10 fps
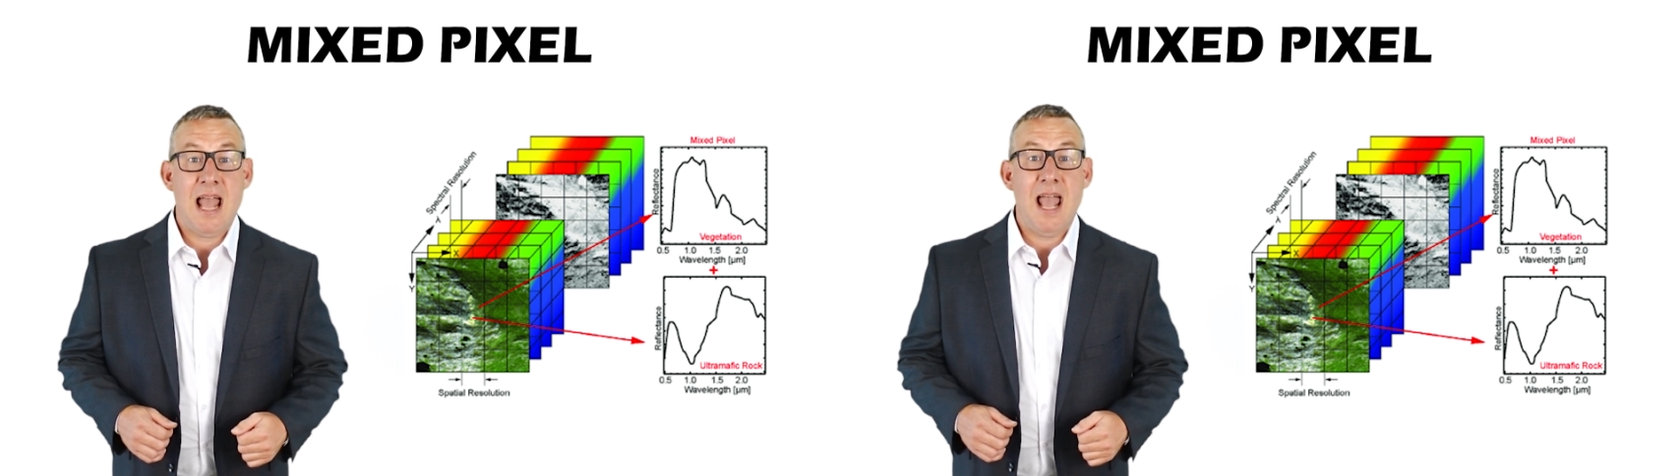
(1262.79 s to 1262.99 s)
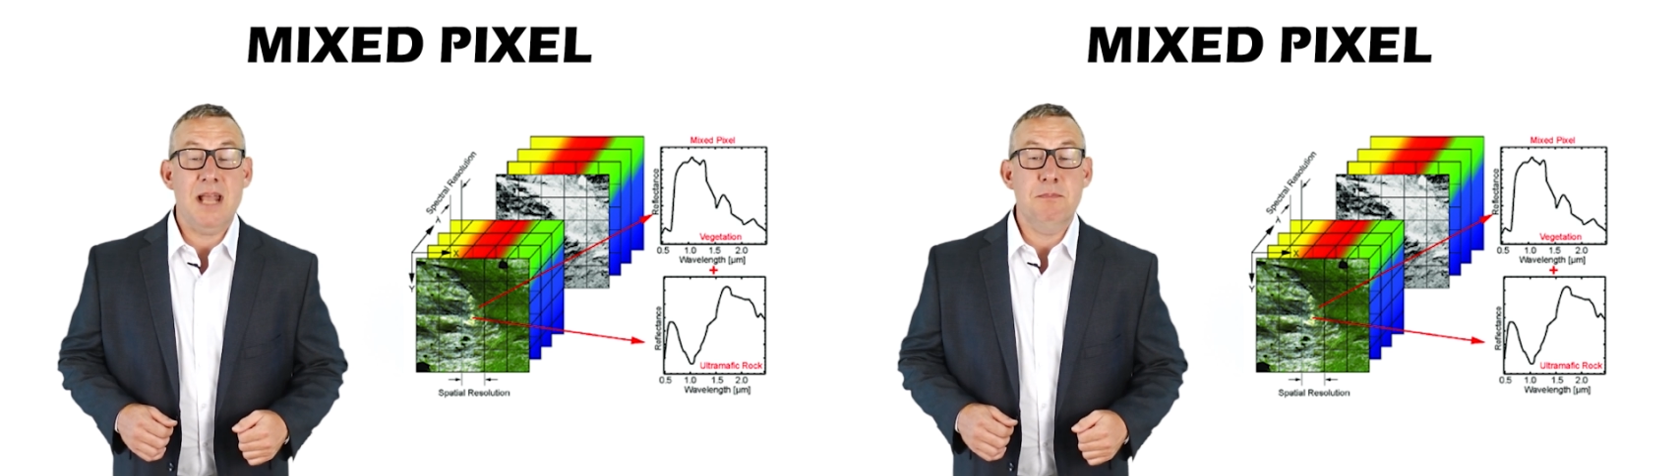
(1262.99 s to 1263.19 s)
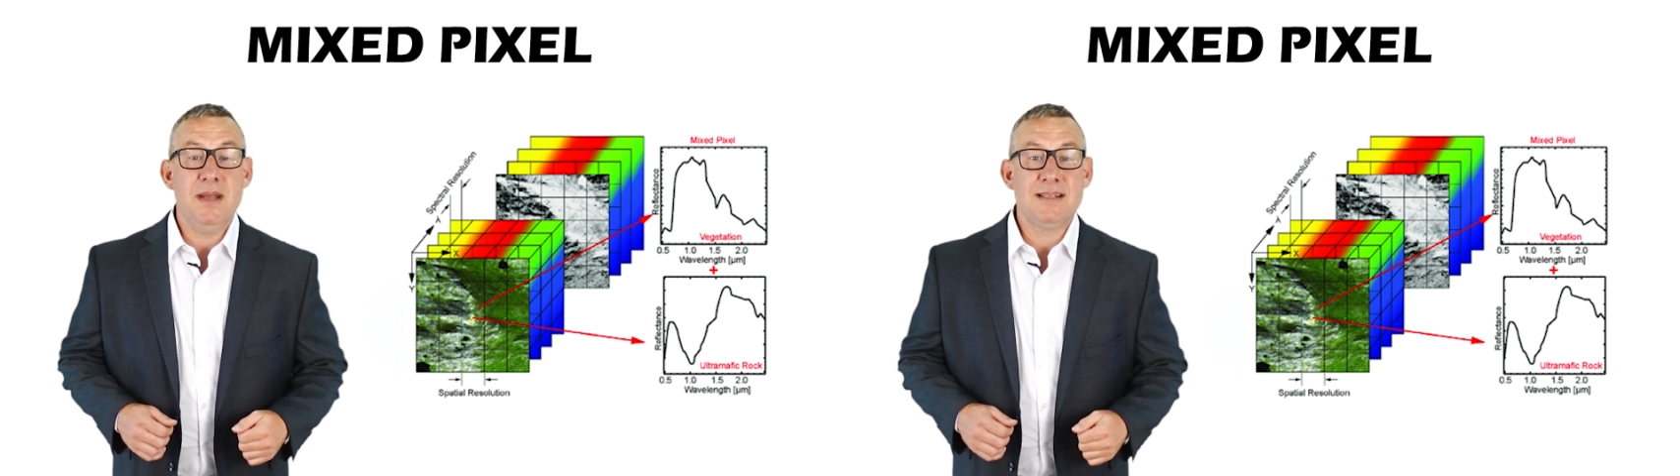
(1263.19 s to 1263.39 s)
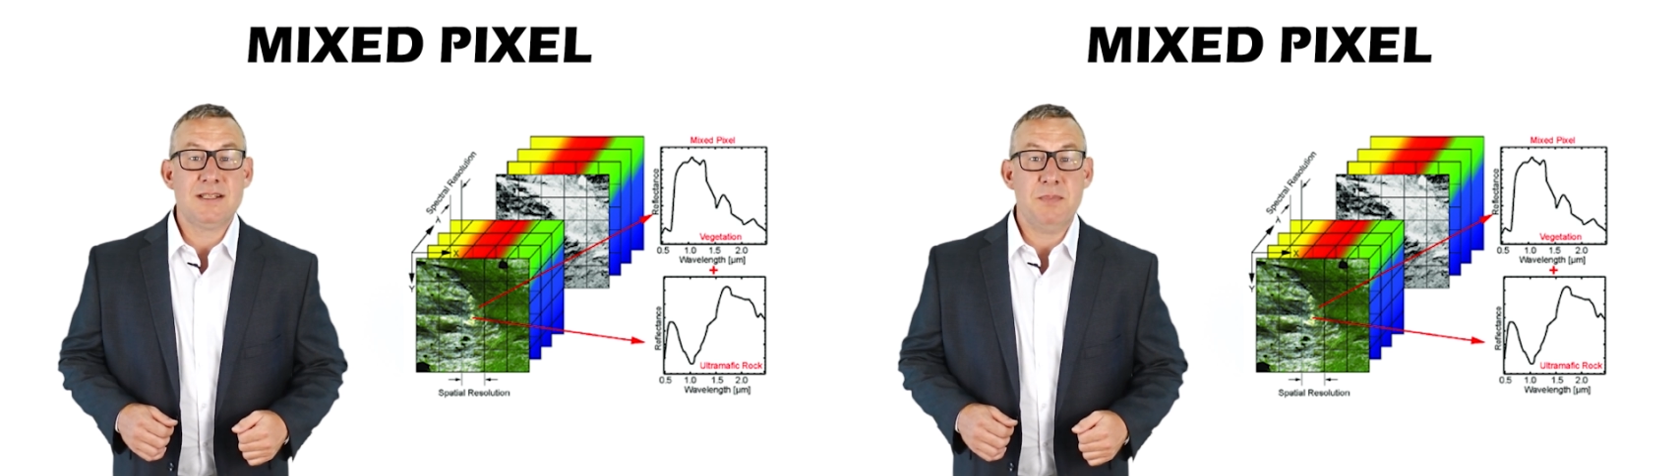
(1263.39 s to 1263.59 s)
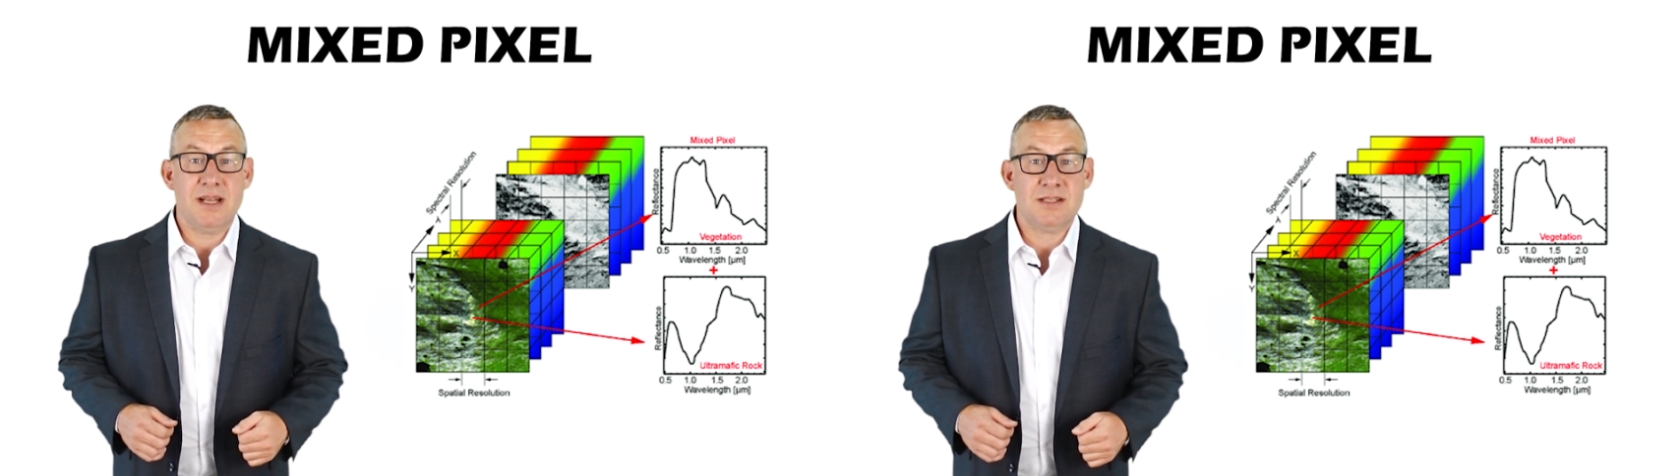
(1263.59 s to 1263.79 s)
A
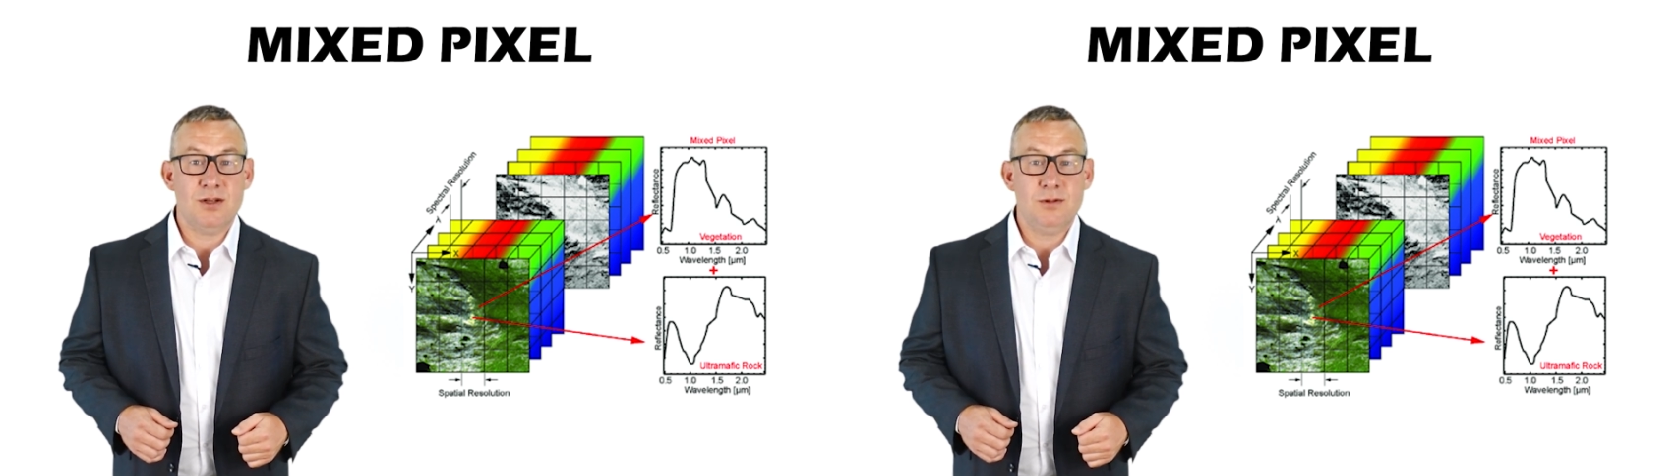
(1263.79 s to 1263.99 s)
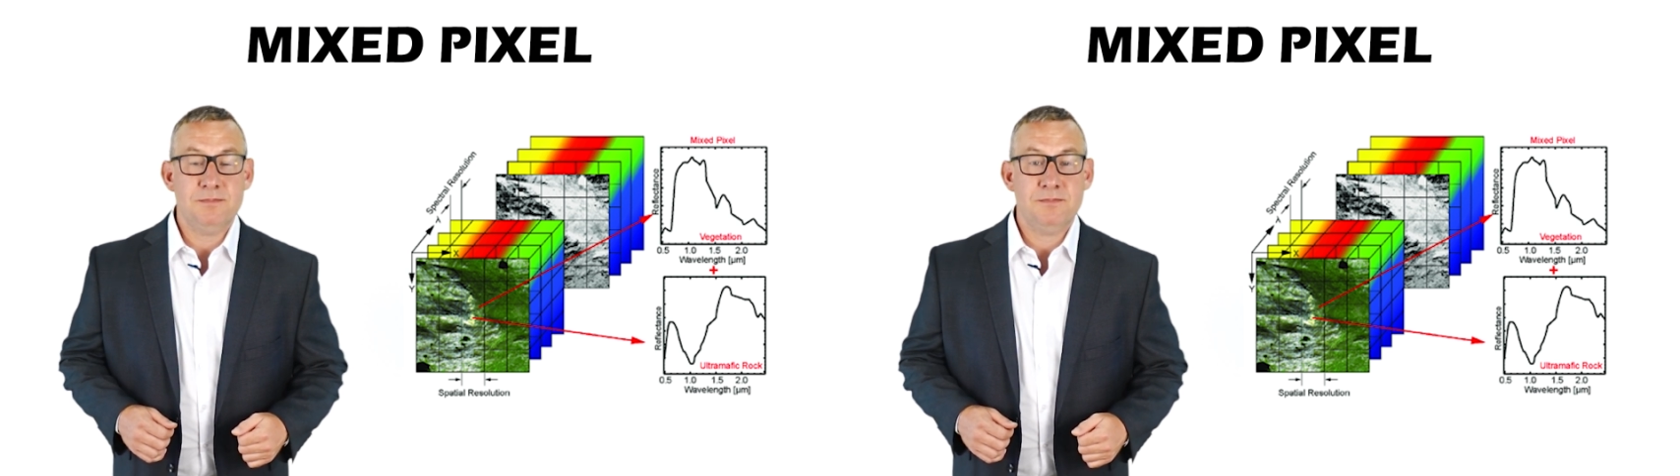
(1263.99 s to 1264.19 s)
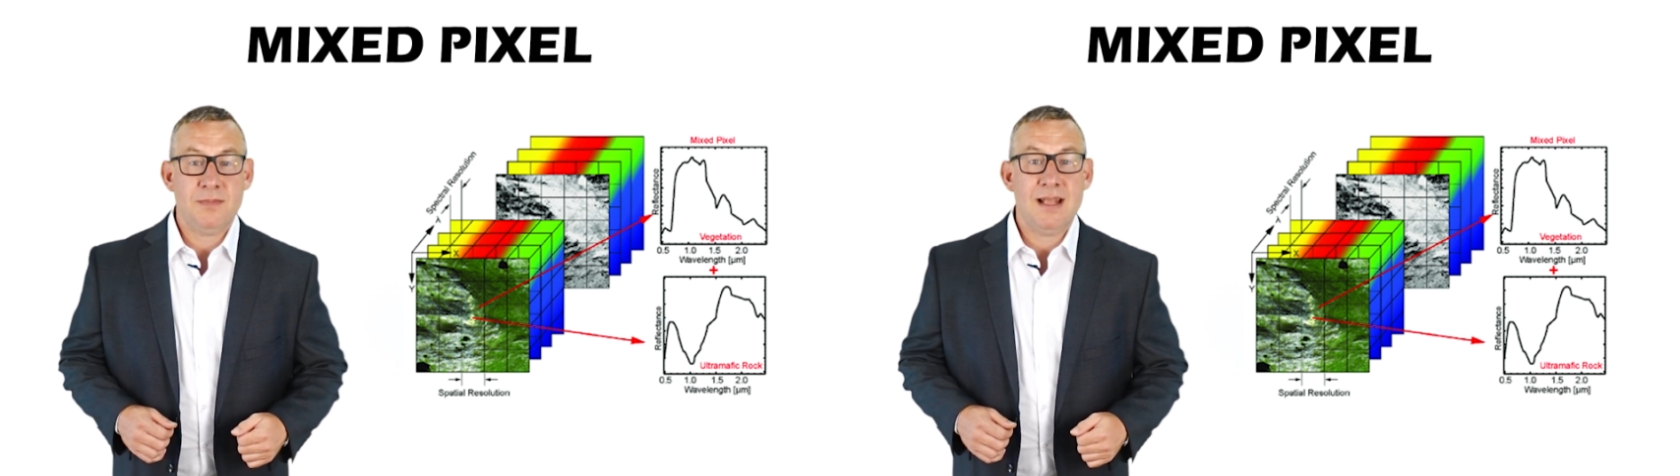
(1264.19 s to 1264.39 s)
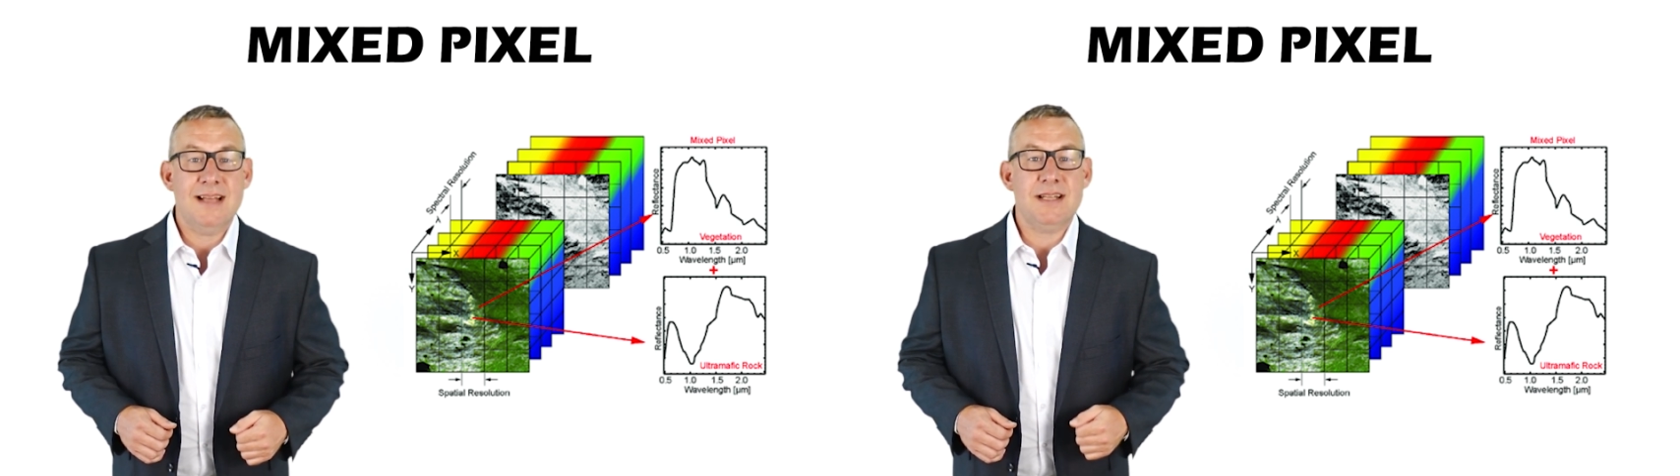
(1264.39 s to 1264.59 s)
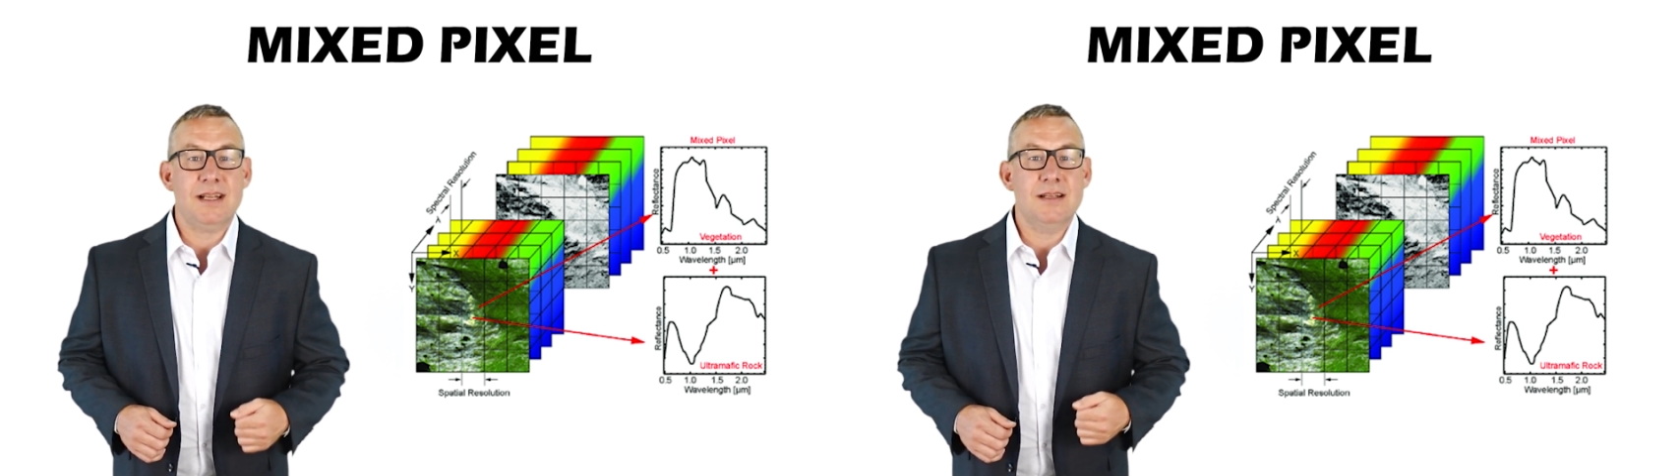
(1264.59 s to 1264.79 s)
mixed pixel is
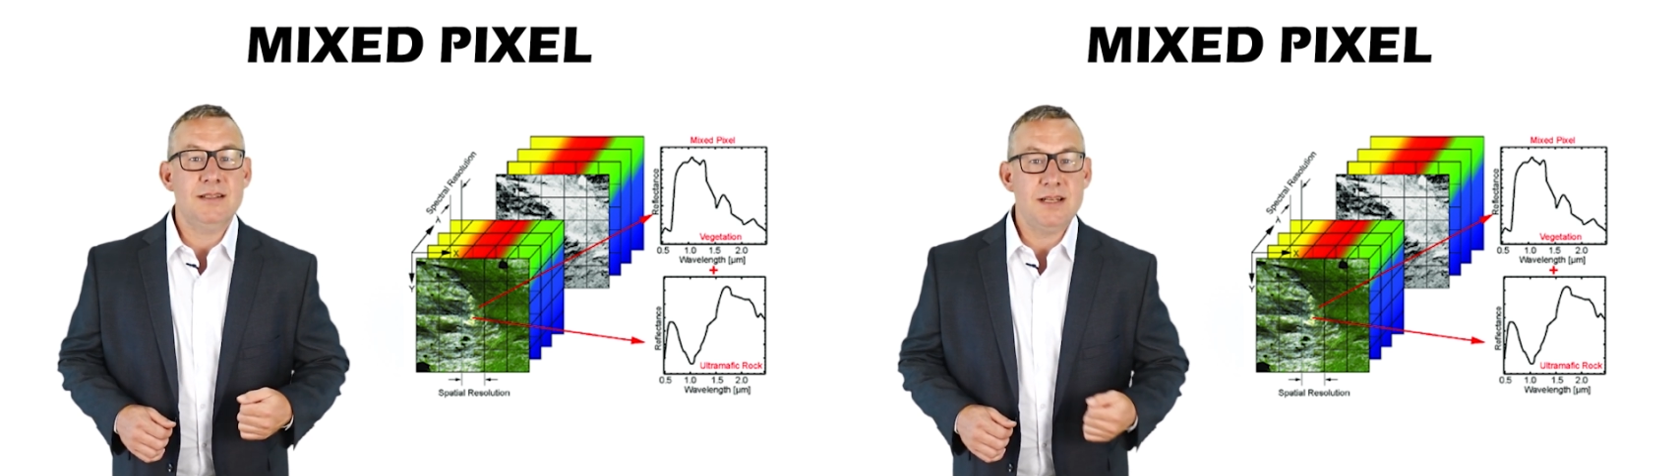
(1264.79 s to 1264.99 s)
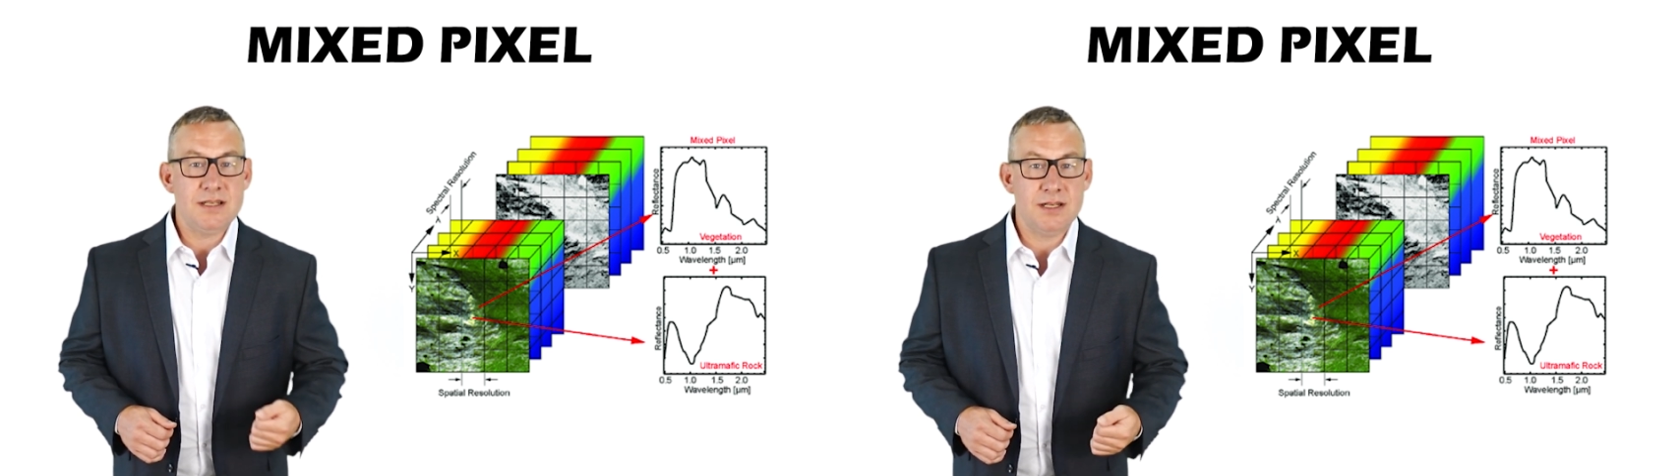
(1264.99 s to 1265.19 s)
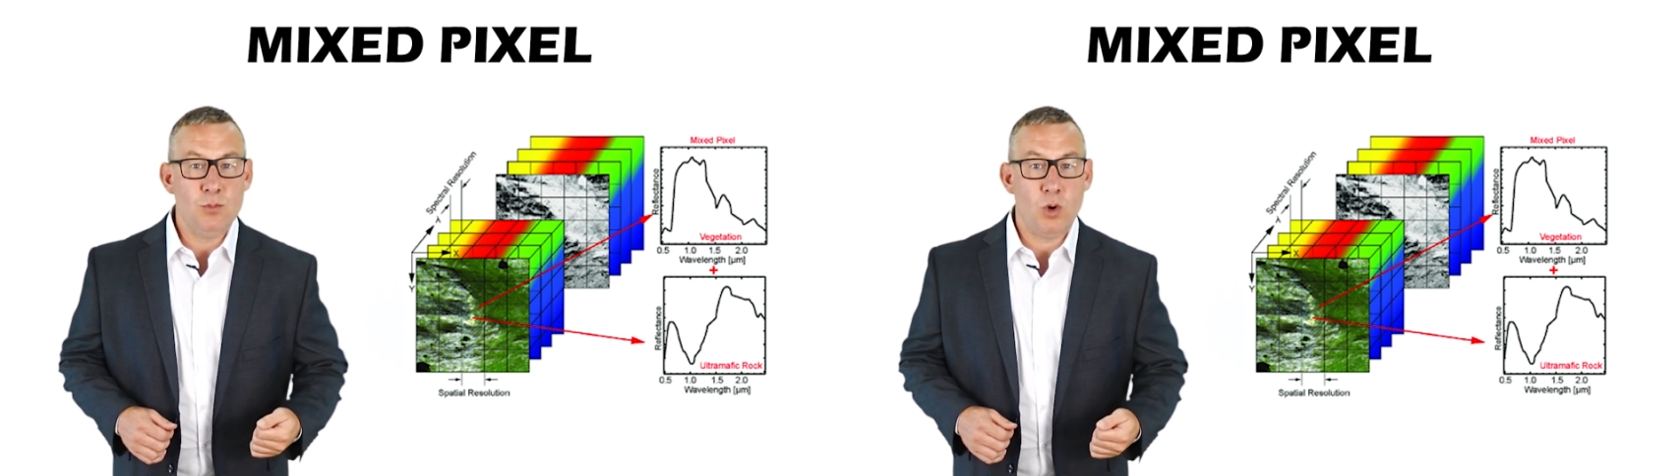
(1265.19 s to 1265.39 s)
a condition